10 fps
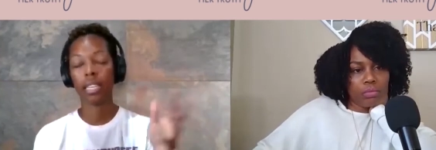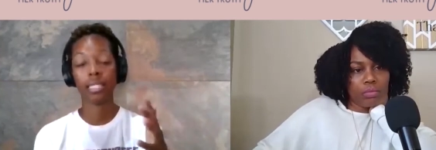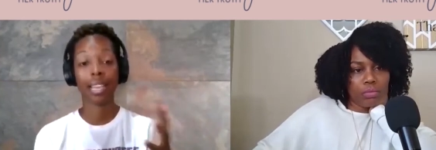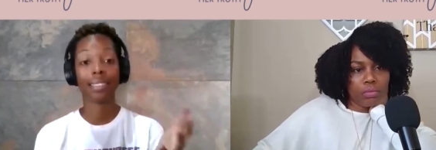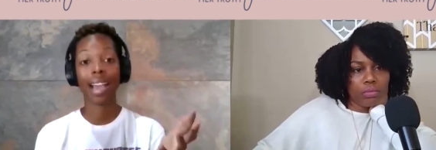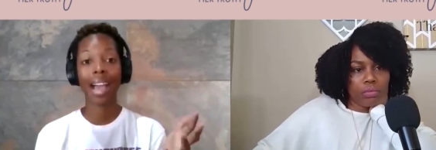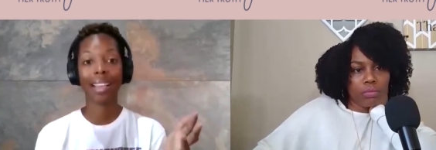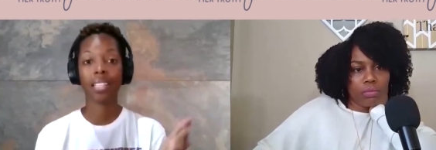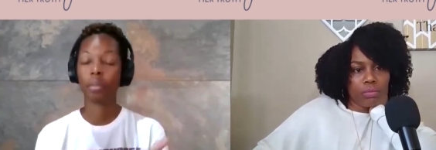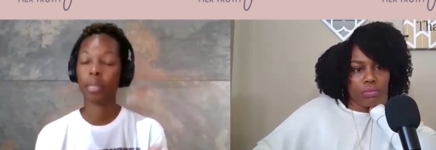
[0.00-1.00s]
Speaker 1: is at the
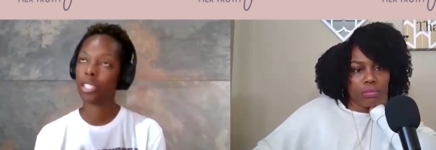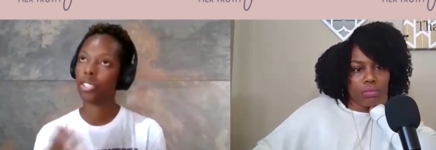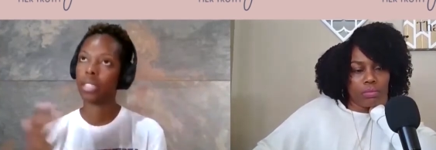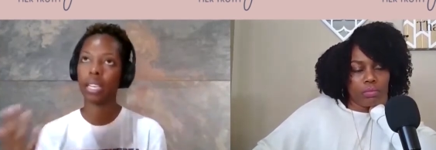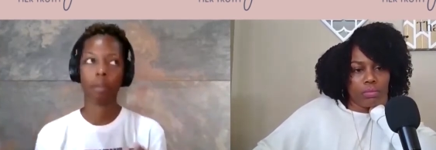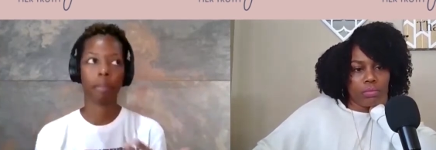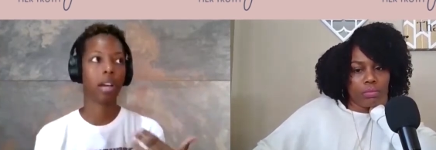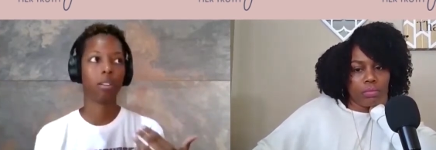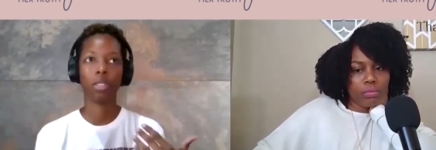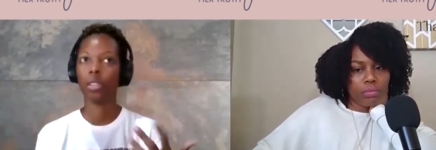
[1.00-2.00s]
highest because you think
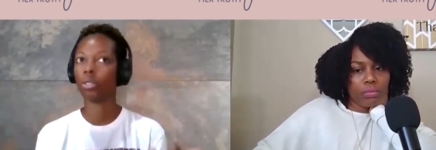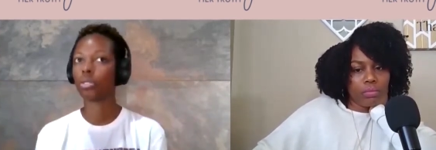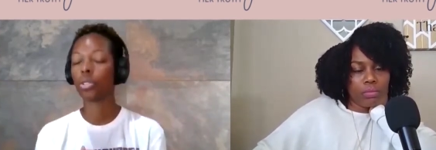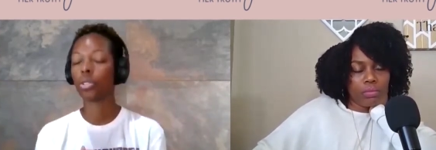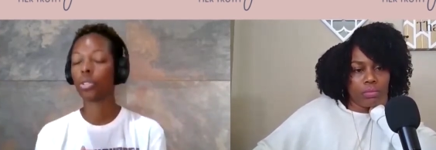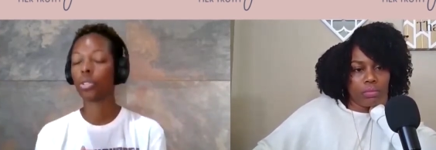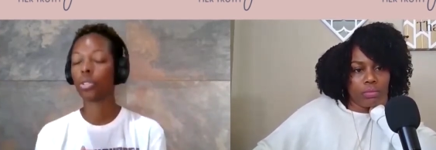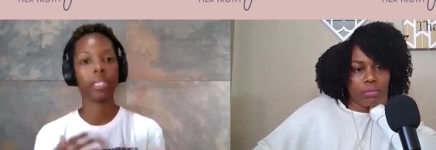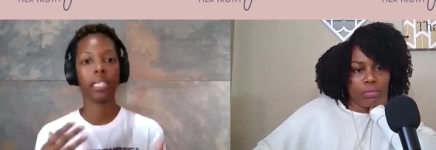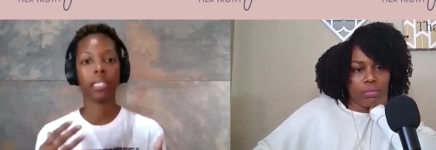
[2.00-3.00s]
about you know
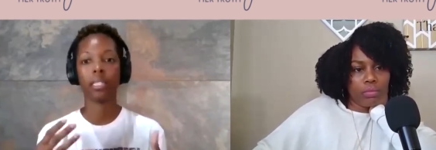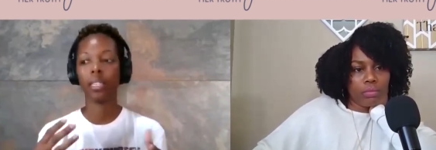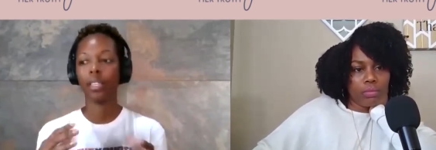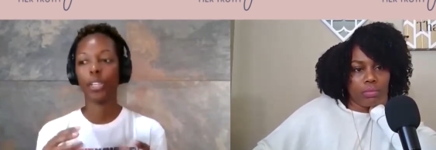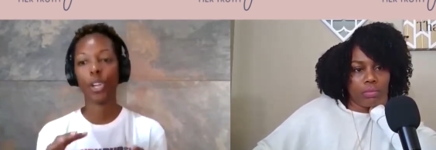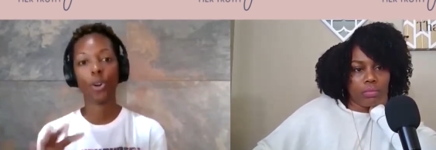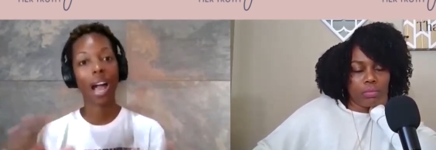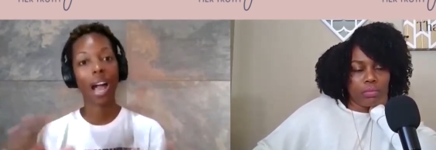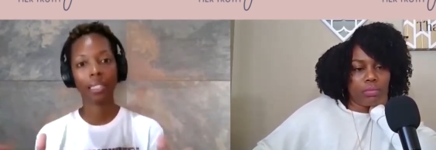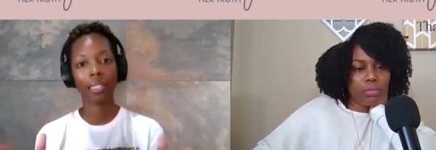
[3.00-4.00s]
school and you know
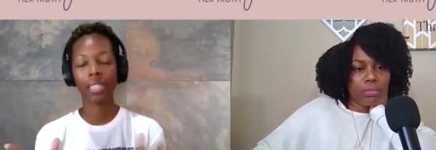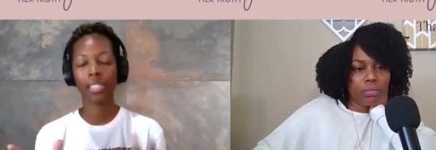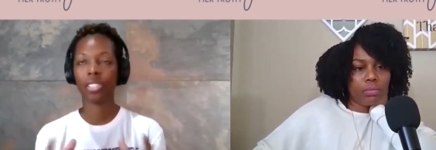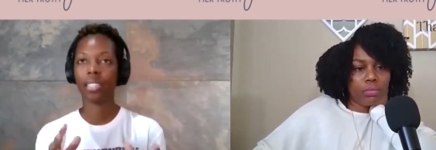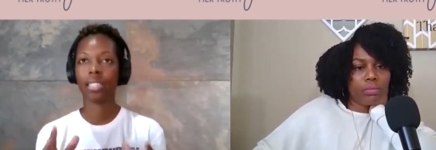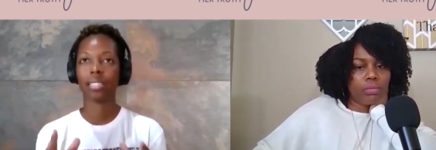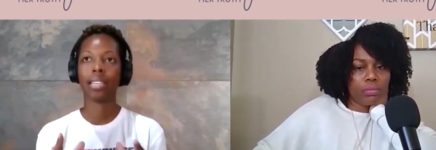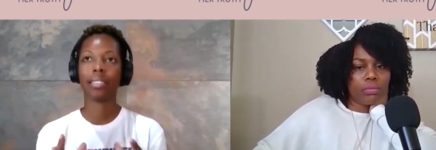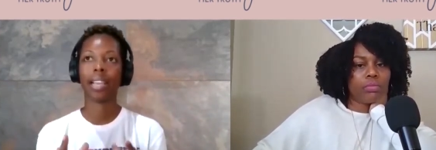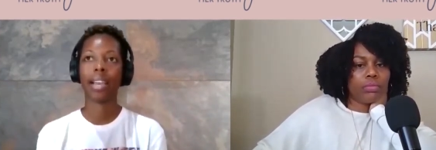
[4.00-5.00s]
college and things
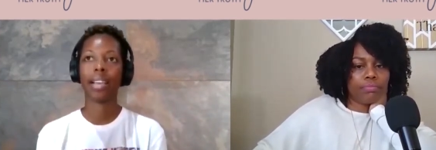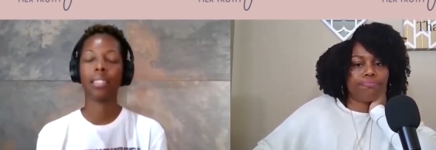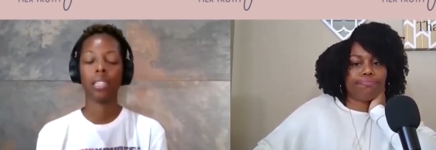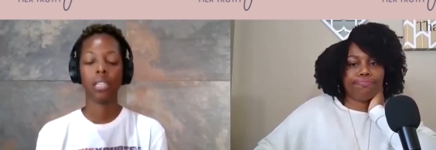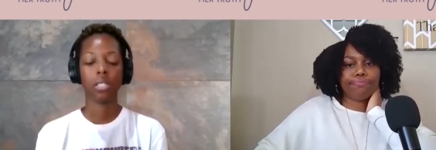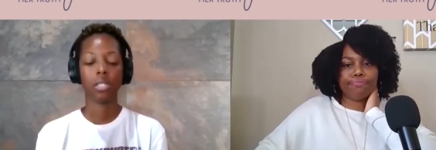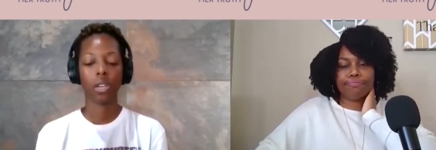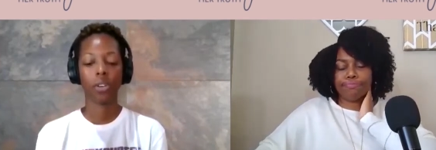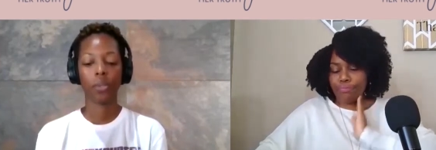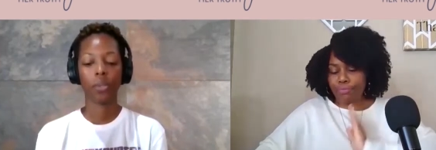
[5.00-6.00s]
like that
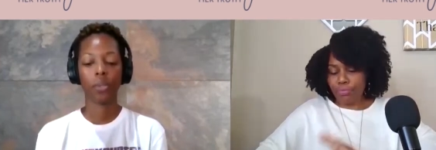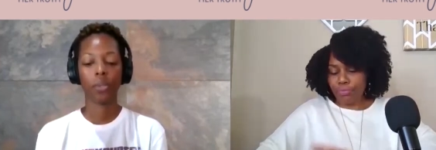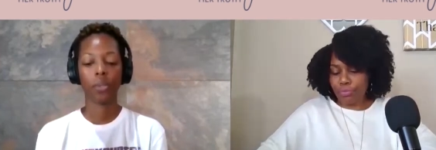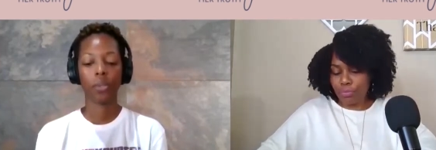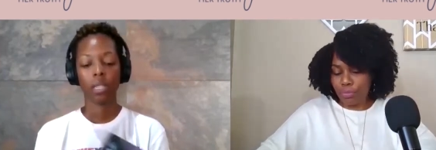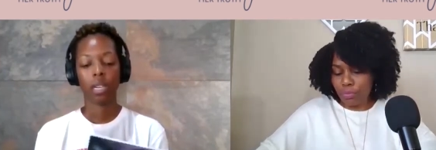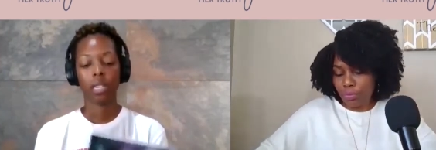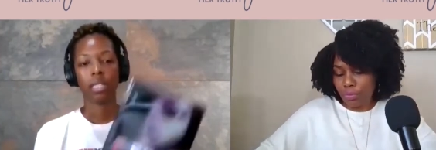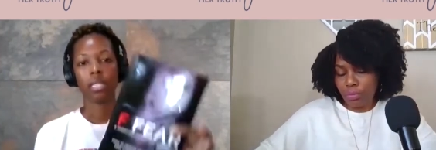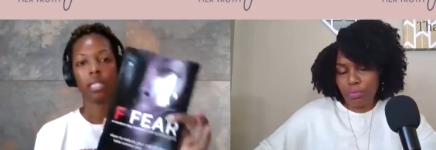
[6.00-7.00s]
so
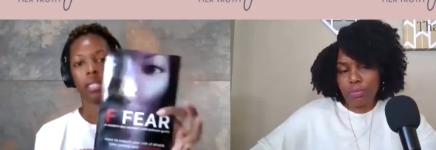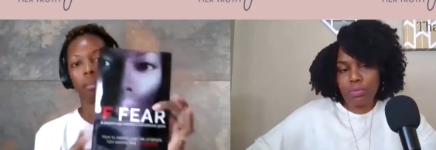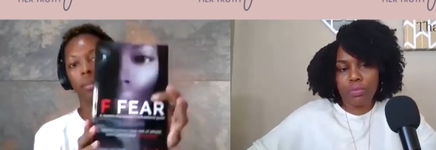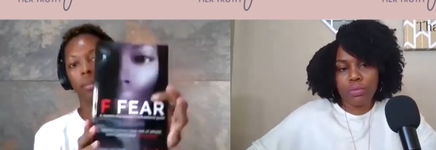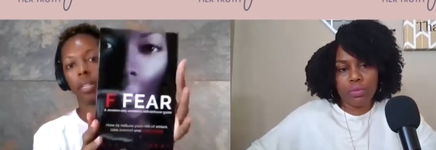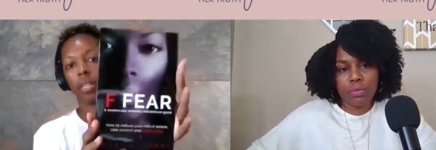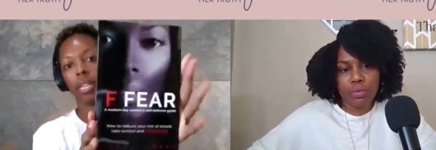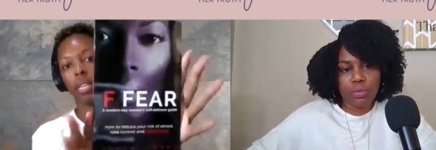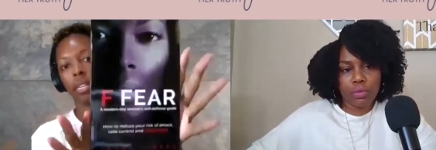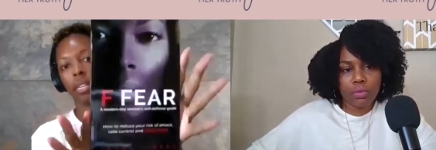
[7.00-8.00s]
this is the book
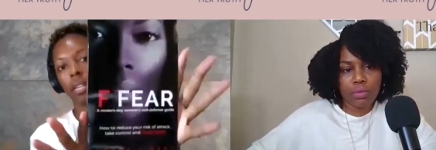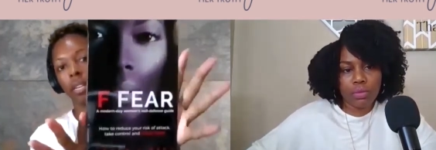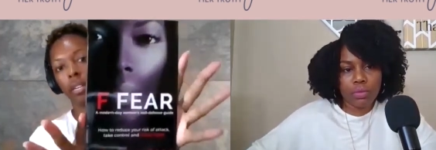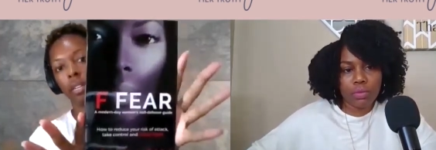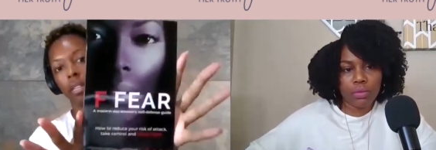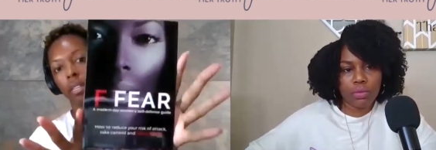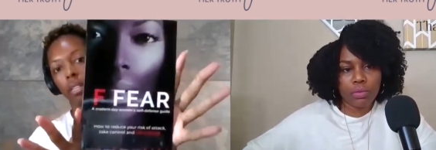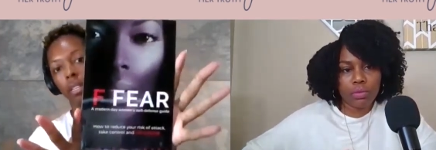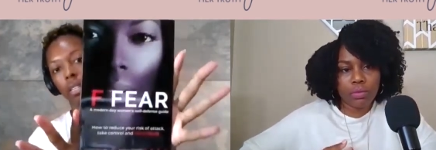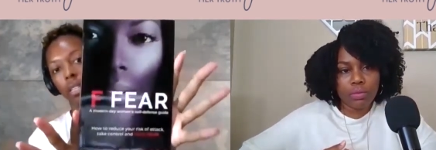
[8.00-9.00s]
here
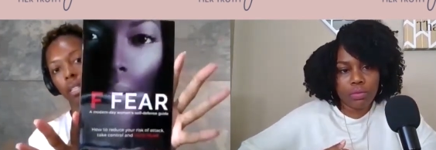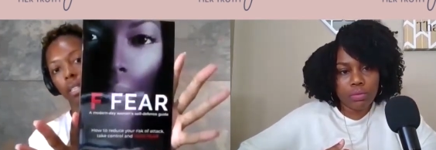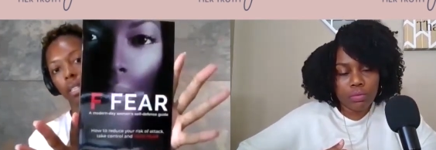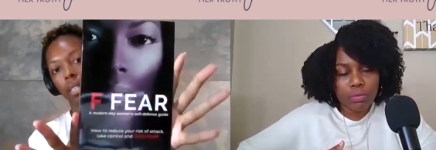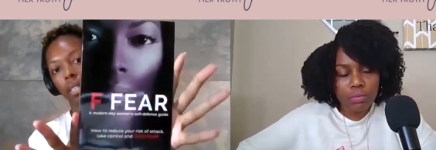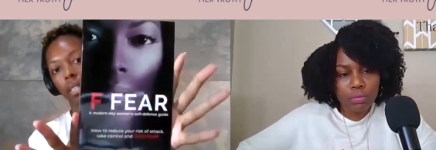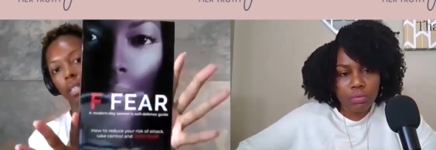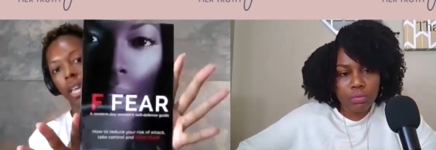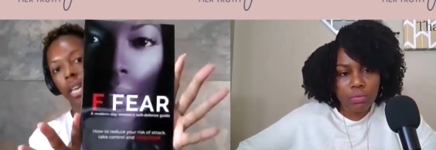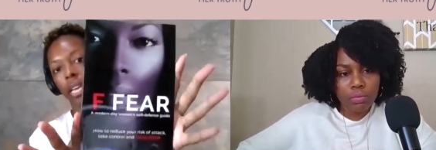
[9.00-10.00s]

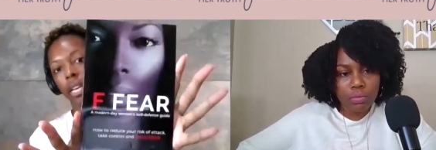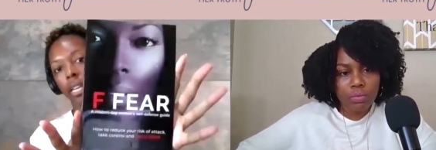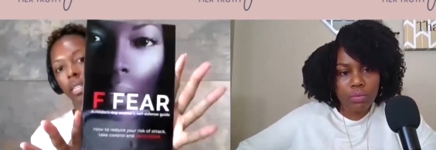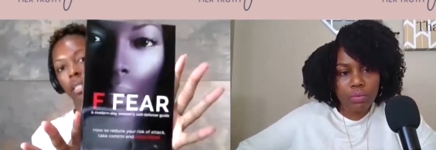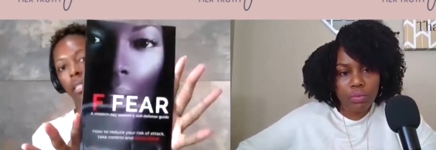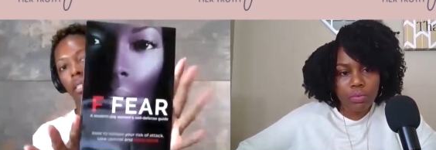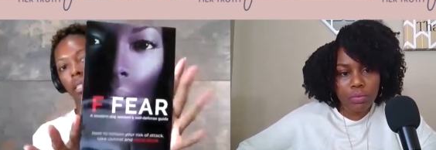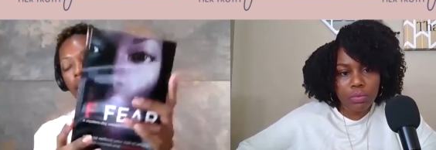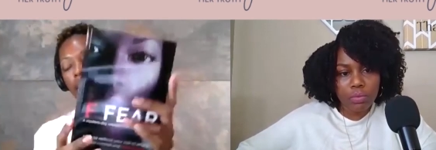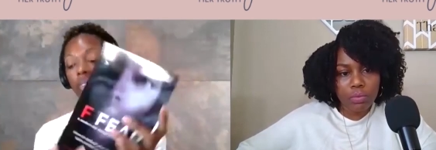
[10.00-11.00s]
and
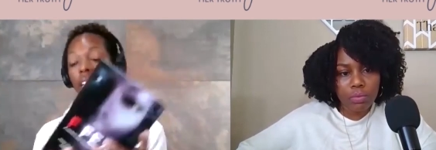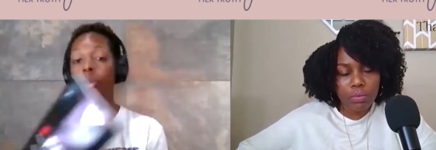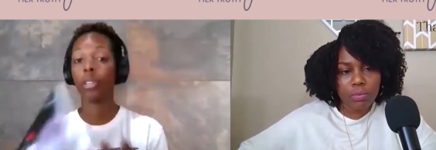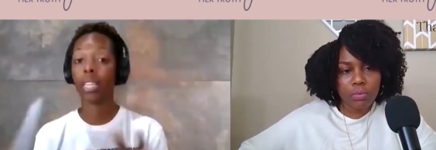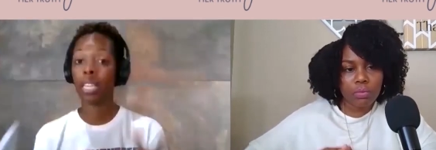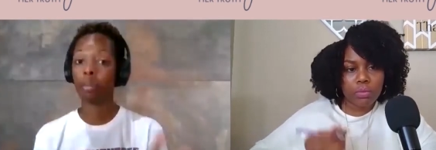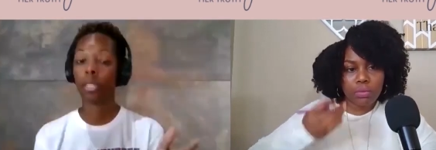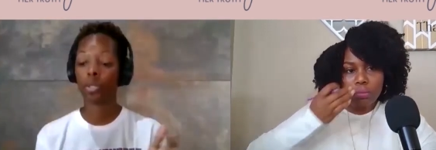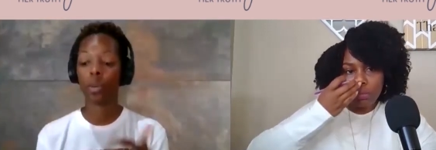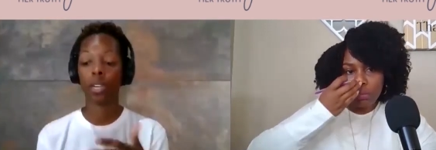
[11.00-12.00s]
it's available in ebook
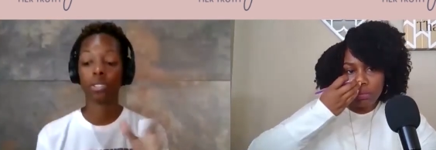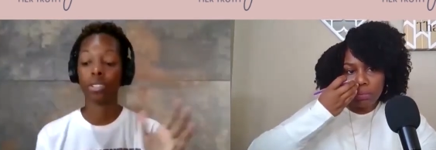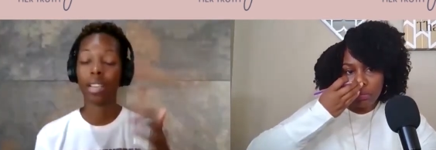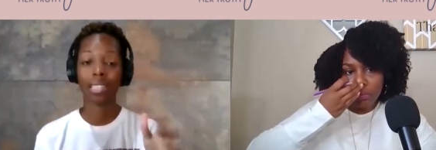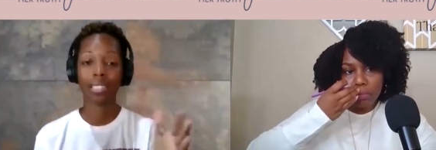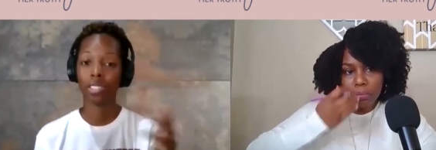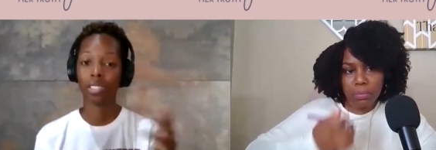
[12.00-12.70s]
as well so you guys can just